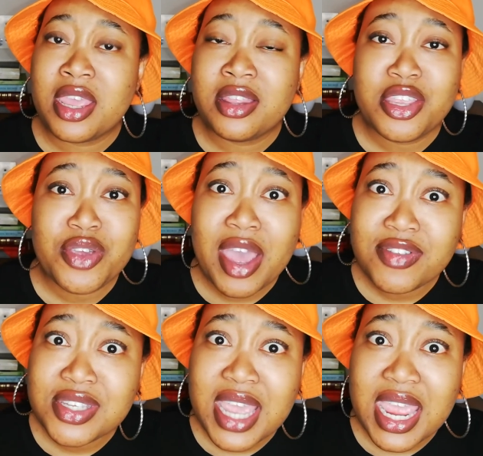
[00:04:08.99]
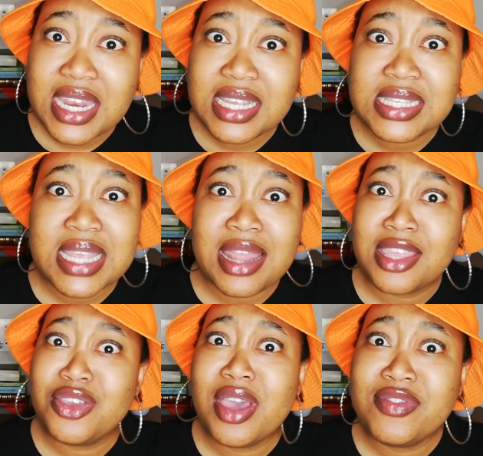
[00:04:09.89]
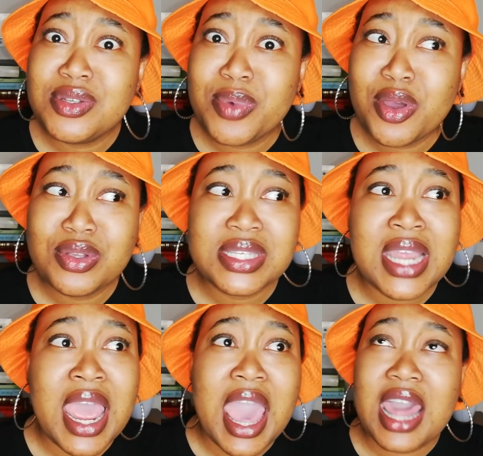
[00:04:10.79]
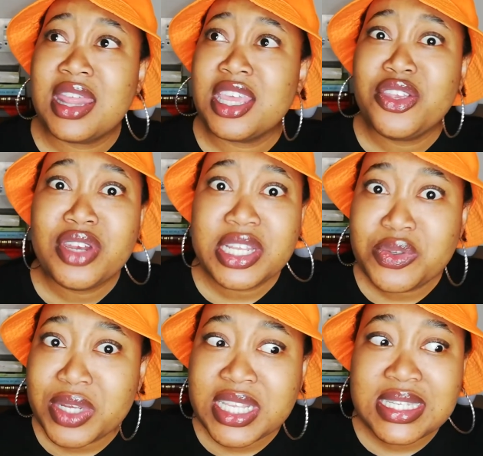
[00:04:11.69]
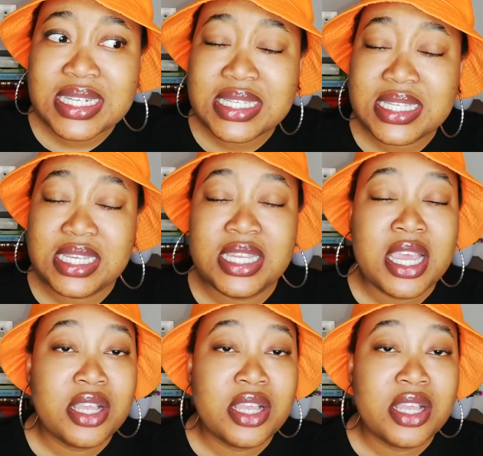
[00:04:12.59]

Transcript: and then you have to edit and then you have to post and then your network is dizzy